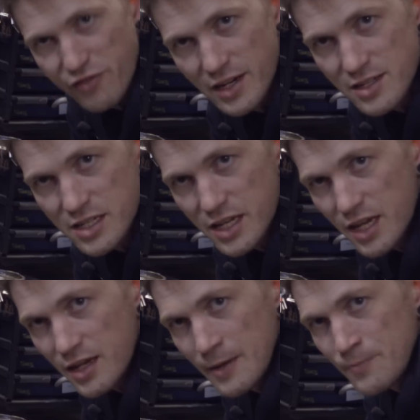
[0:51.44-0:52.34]

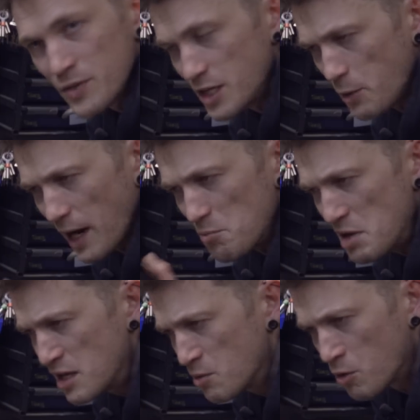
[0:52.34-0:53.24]
fancy. They do
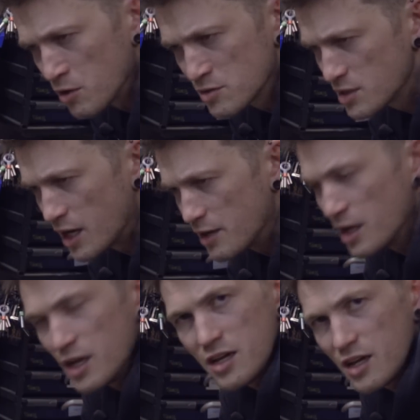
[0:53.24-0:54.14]
aluminium ones. You
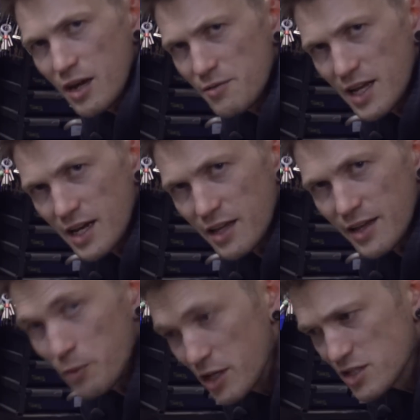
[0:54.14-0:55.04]
don't need any of
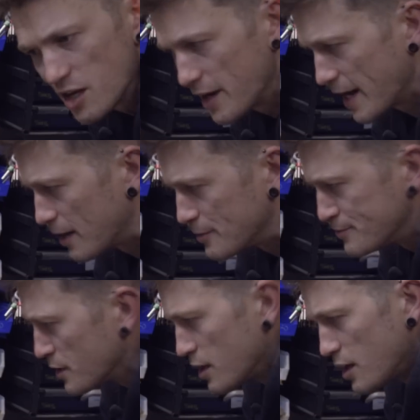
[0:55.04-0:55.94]
that when you're starting out.
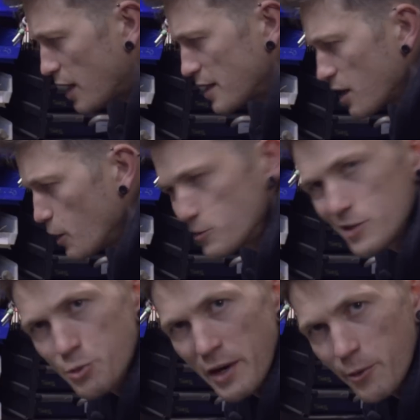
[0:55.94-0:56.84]
I think
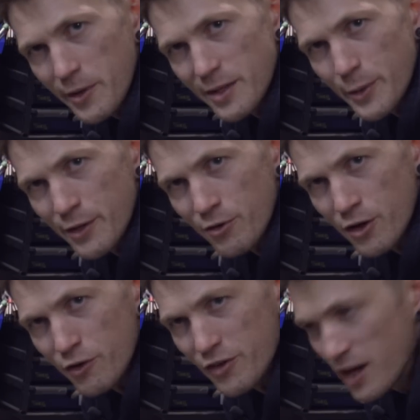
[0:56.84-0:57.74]
120 quid when they're on
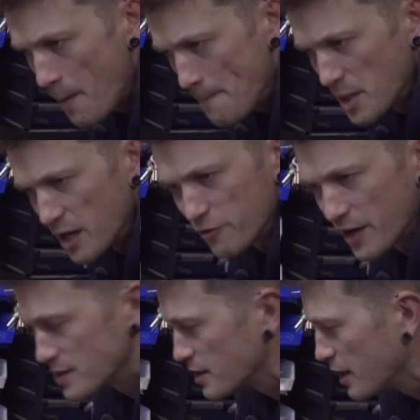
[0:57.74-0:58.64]
offer.
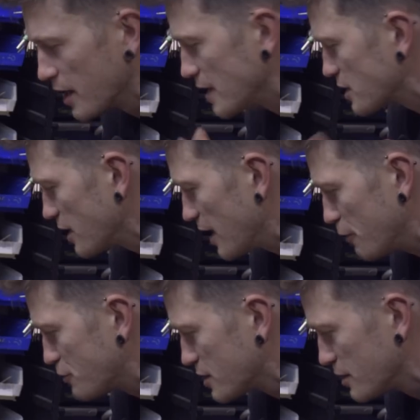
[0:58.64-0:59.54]
Perfect. It's going to
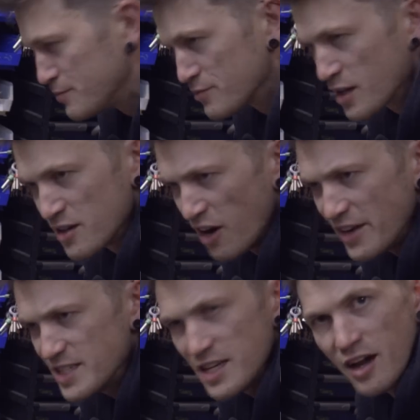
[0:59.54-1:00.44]
lift
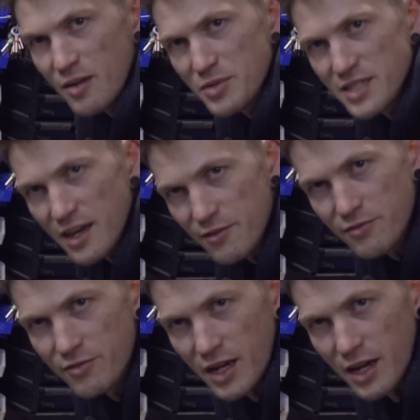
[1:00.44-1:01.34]
99% of,
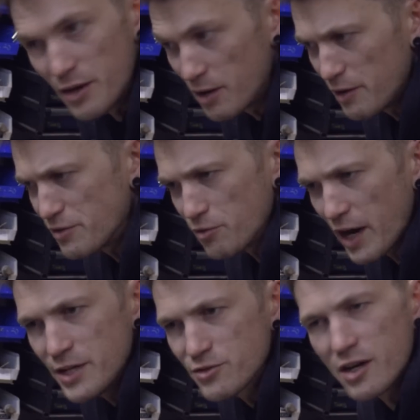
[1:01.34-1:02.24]
it'll lift a
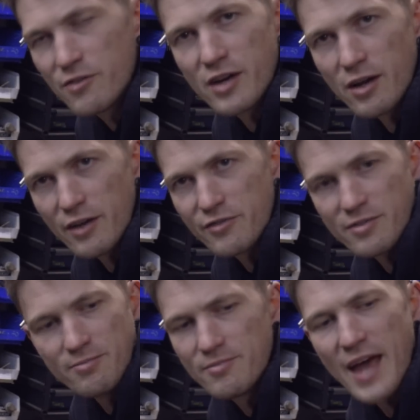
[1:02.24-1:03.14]
Range Rover, it'll lift
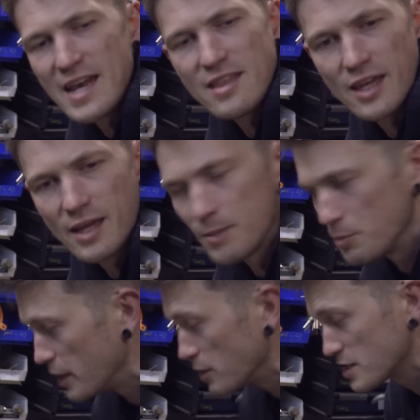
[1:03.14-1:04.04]
anything. But